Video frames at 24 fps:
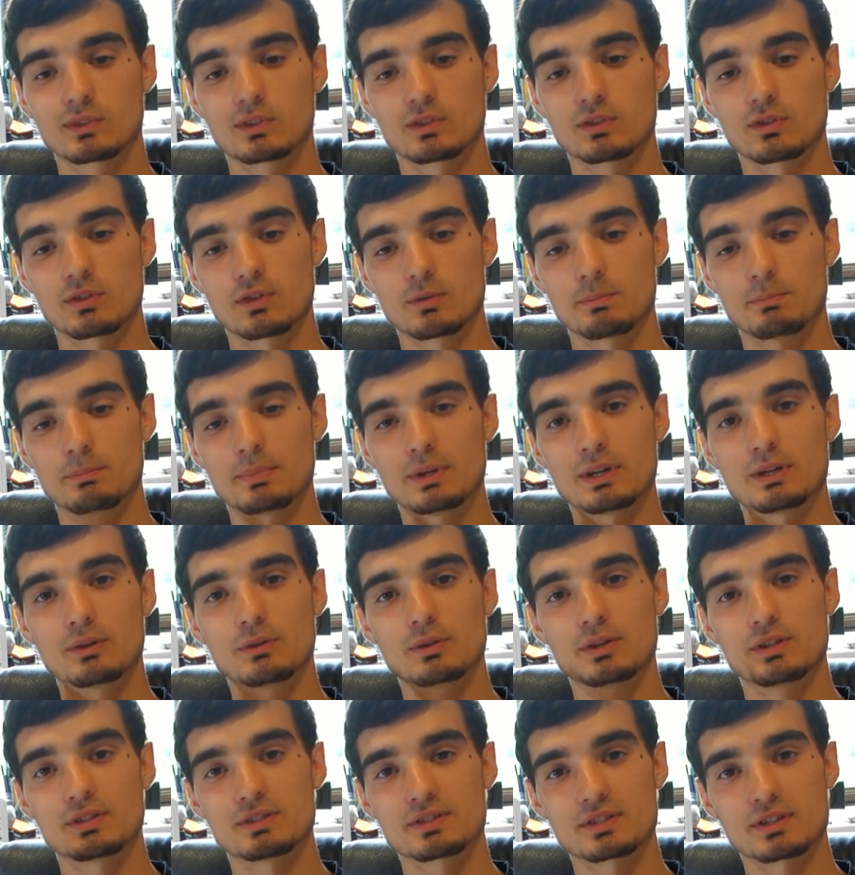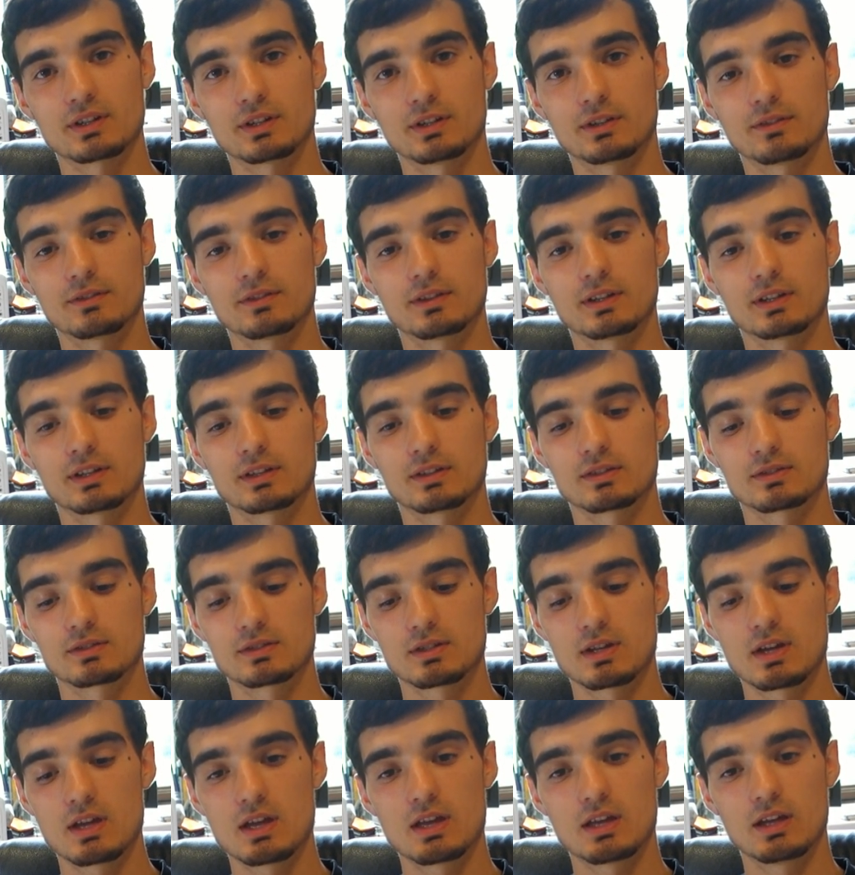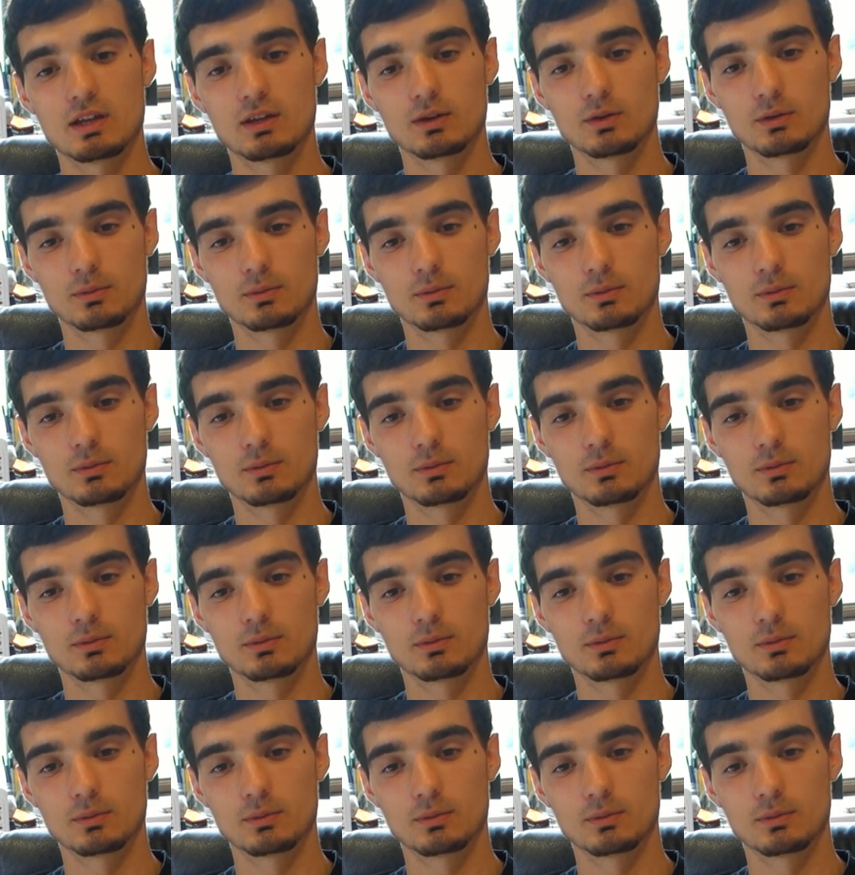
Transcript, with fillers: sort of the building side of things, it